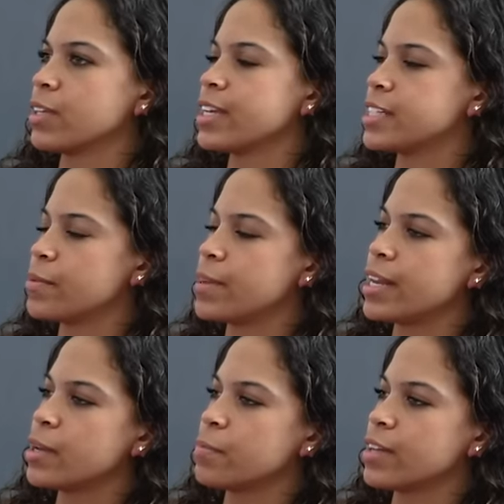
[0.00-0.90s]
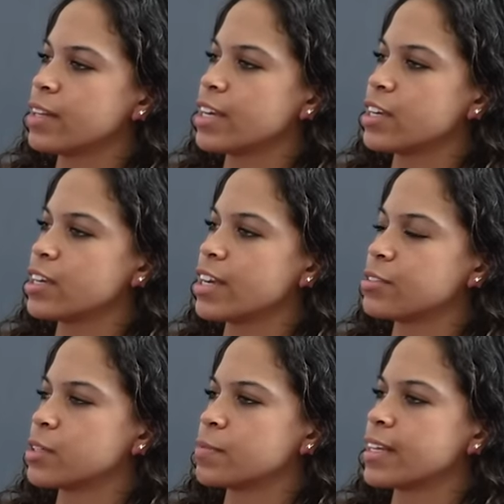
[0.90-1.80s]
really intimidating but like it
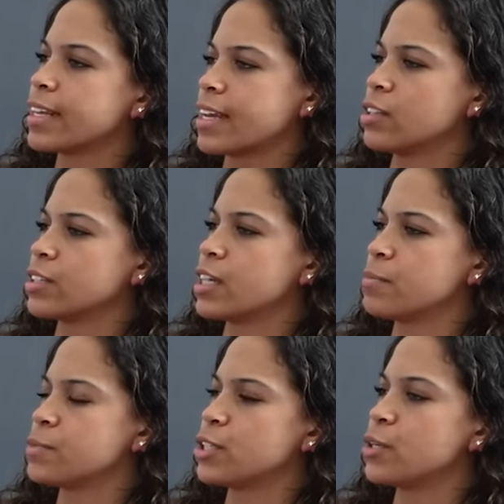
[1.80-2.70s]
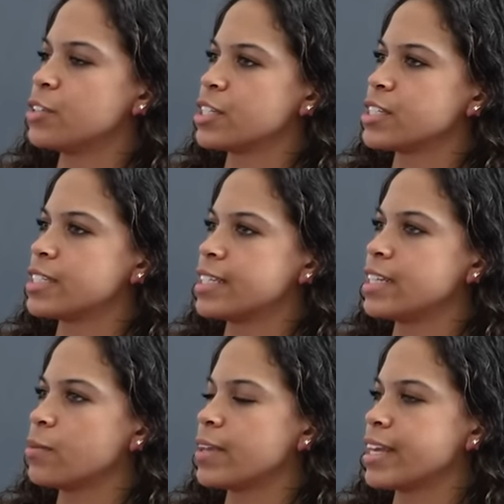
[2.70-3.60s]
was something like I looked up to and just
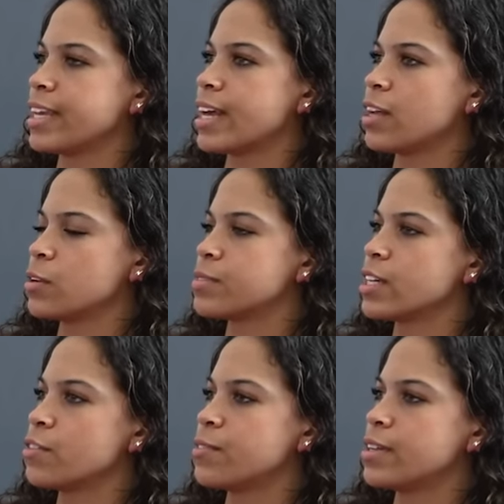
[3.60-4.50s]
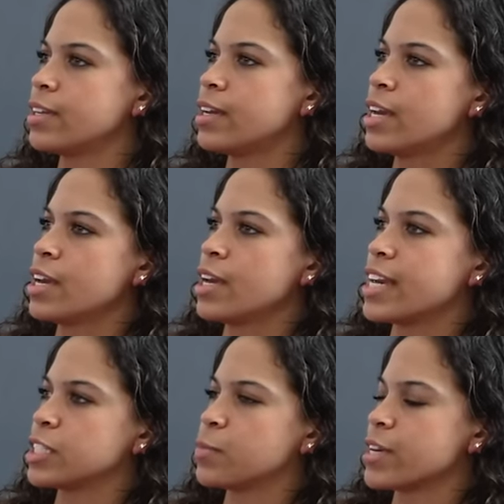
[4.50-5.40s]
seeing the way that he held himself and
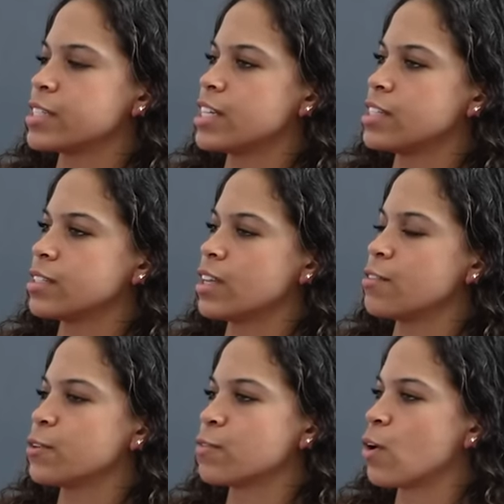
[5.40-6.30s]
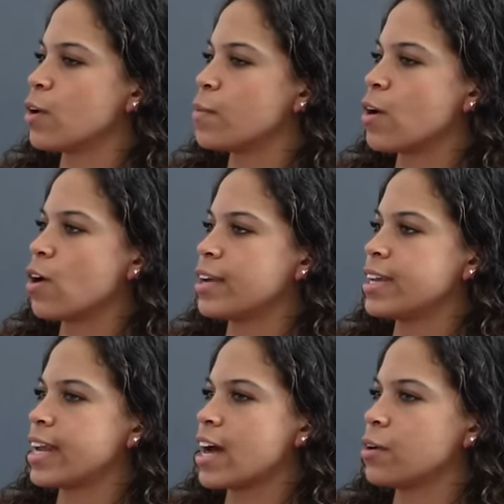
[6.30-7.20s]
expressed his love for the volleyball
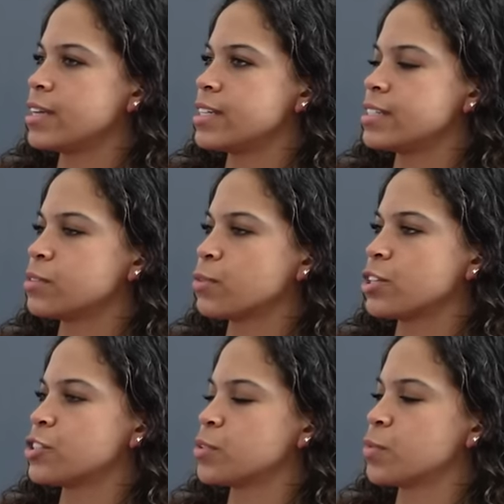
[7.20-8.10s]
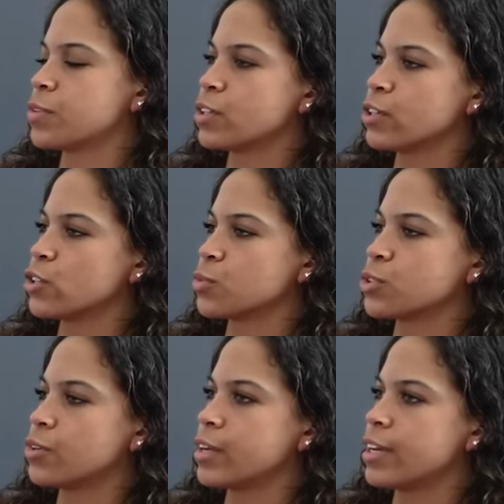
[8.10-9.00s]
and how his relationships with the girls were
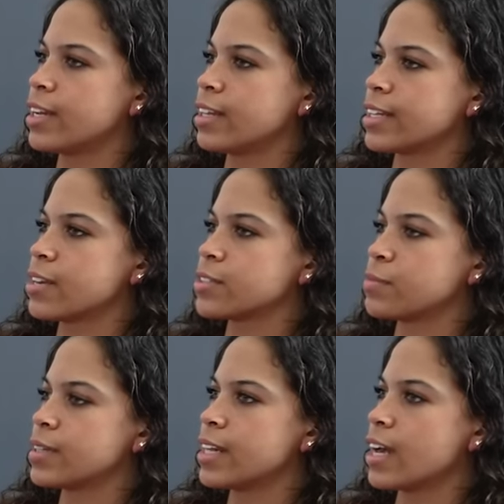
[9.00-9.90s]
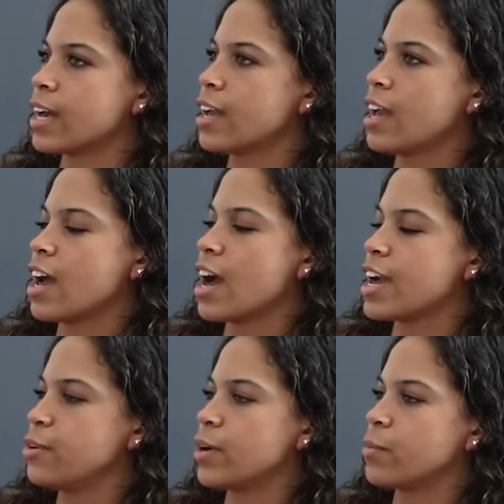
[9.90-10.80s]
so good like that was something that
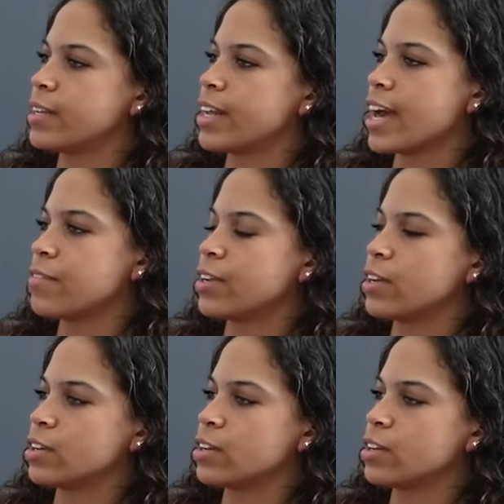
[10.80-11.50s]
I knew I wanted to have in